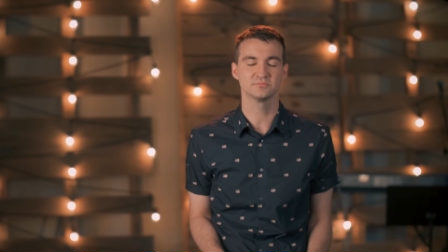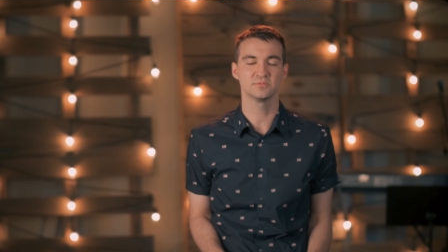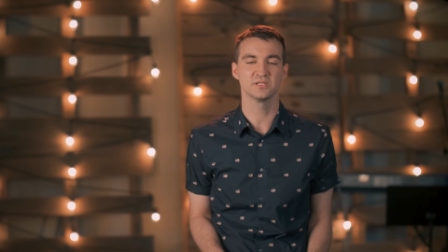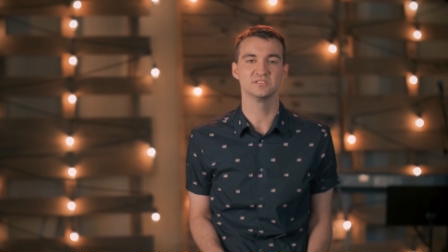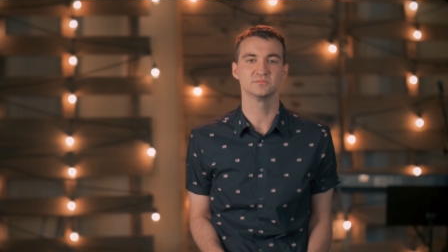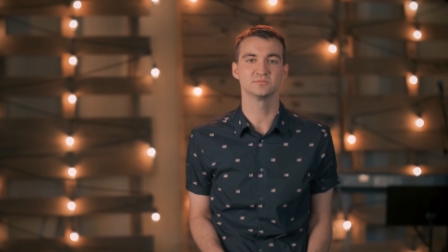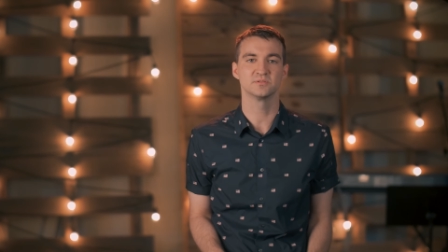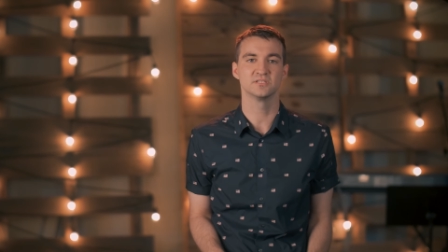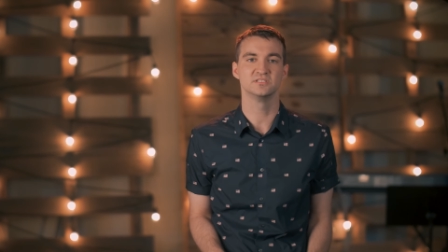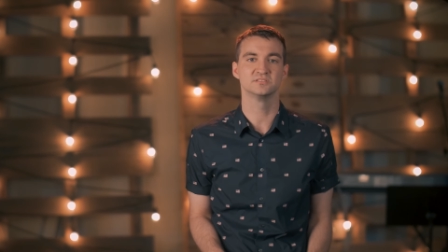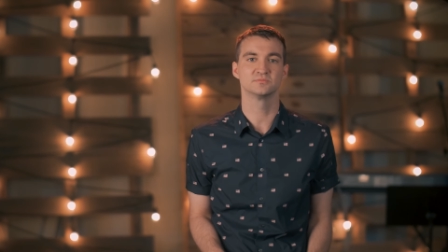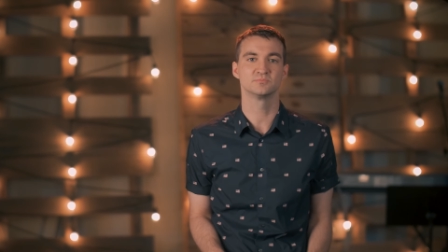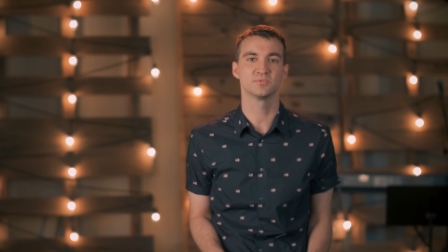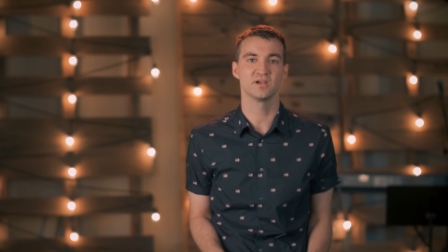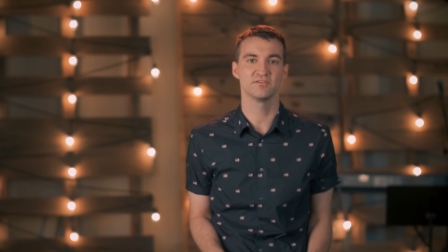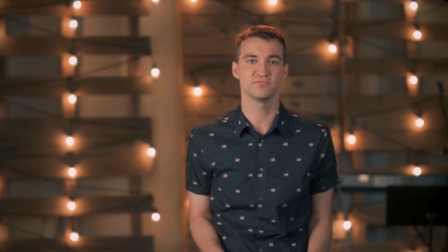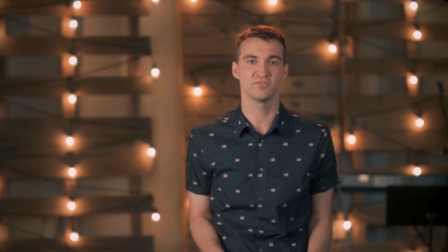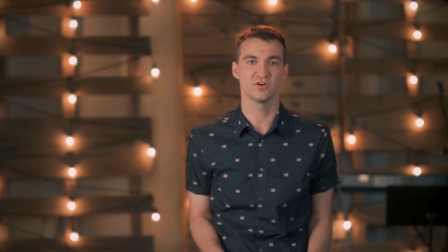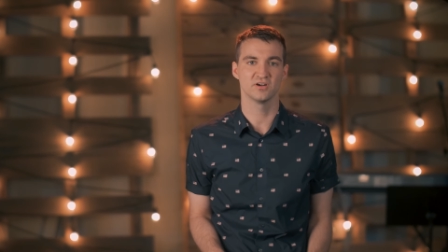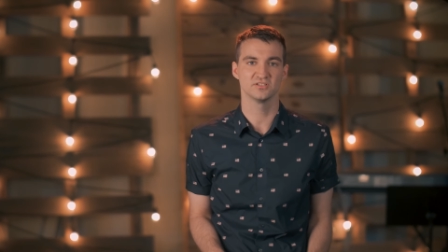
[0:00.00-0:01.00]
please, please
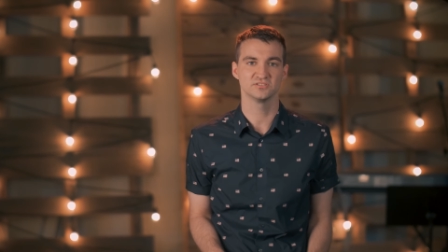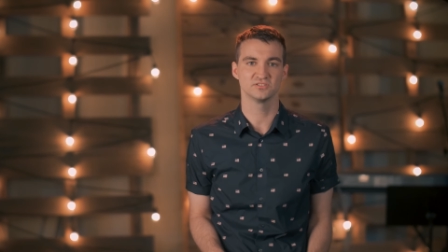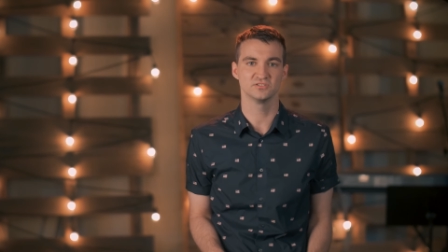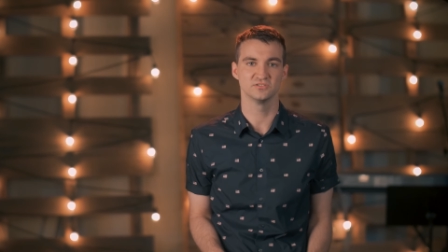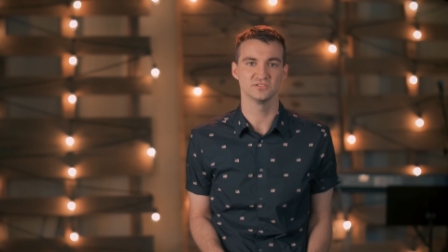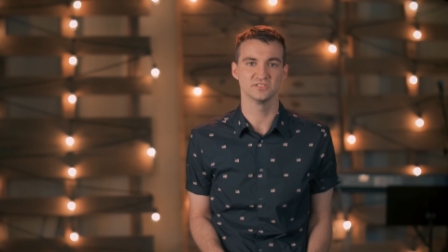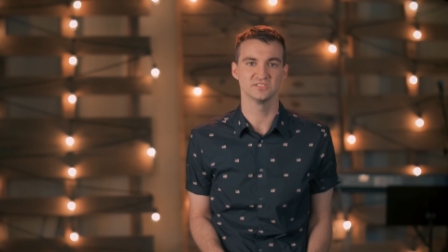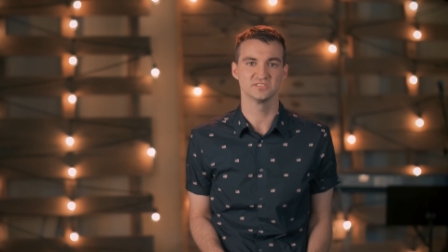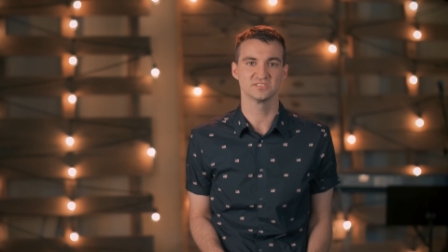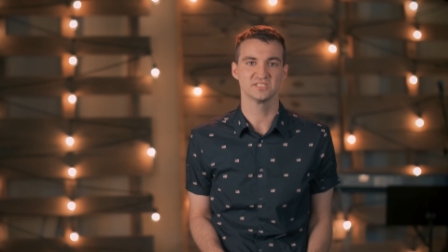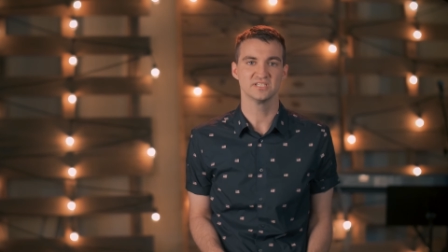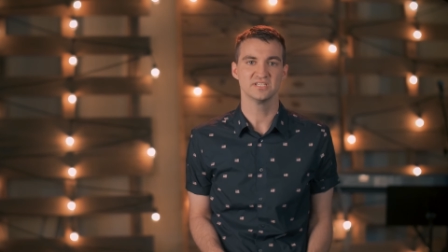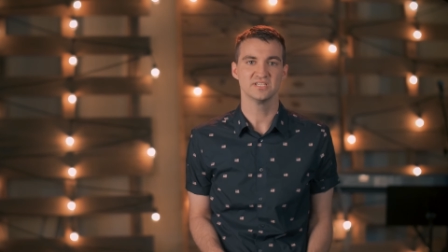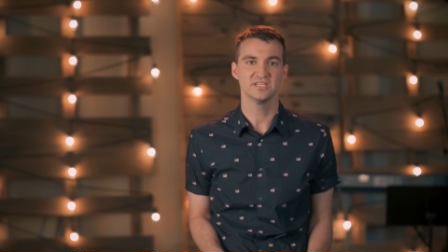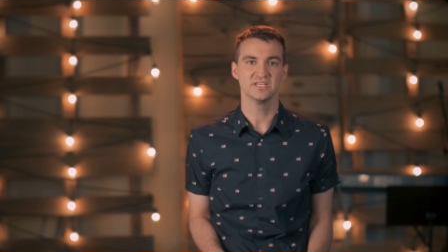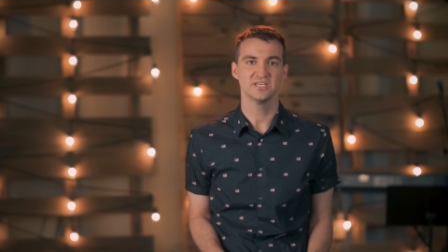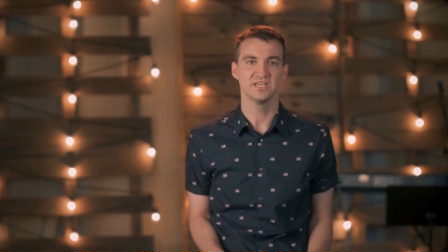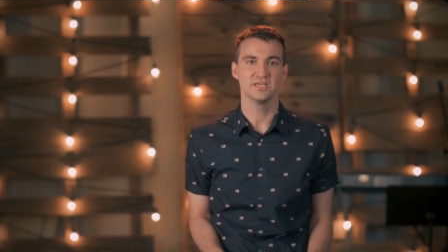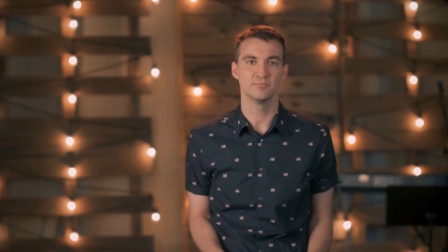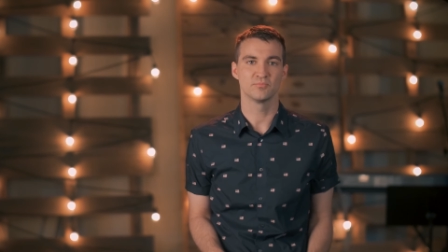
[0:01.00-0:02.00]
pray for our students
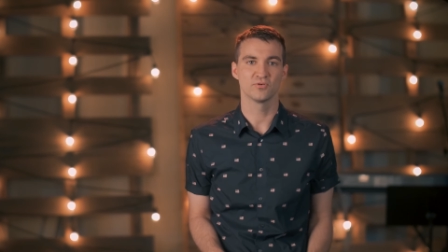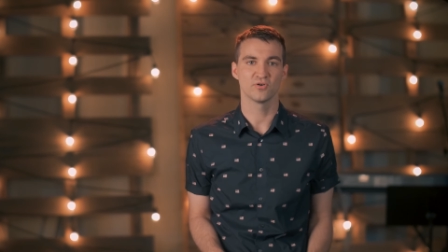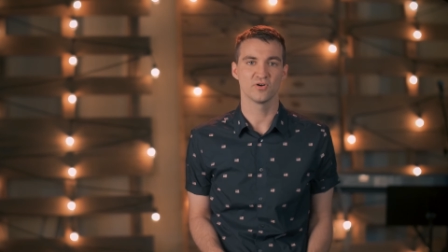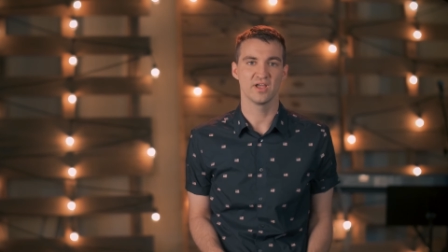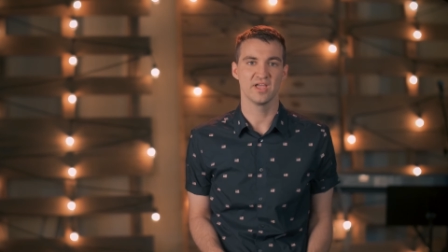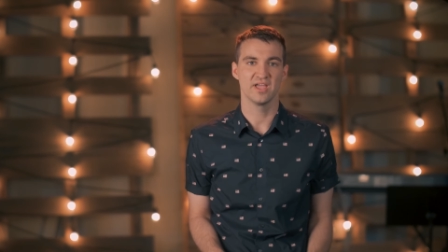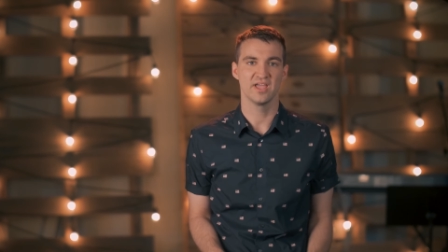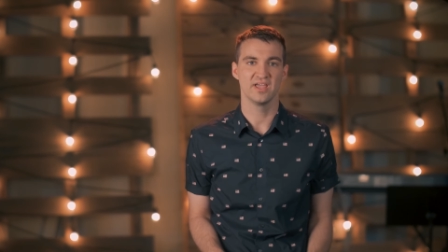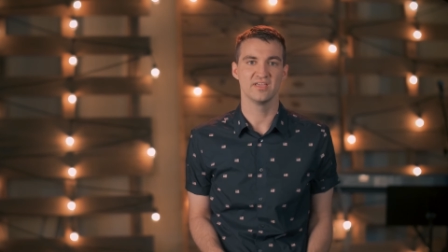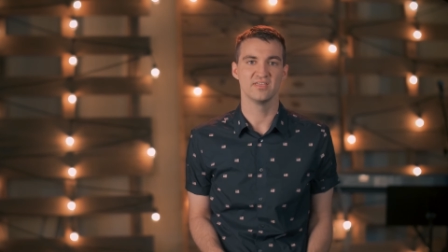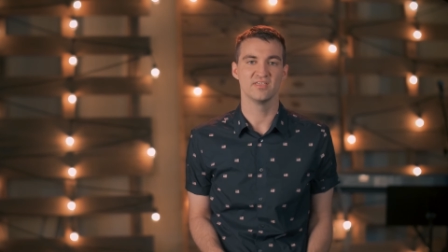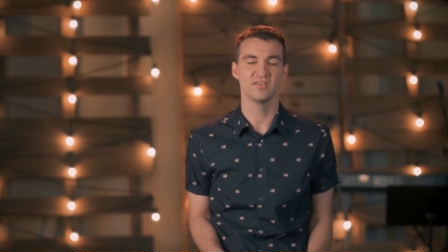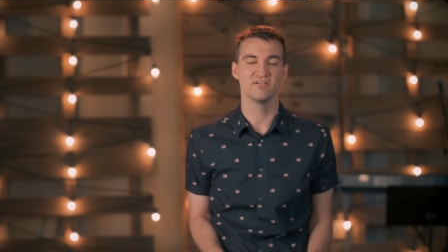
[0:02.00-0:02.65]
and pray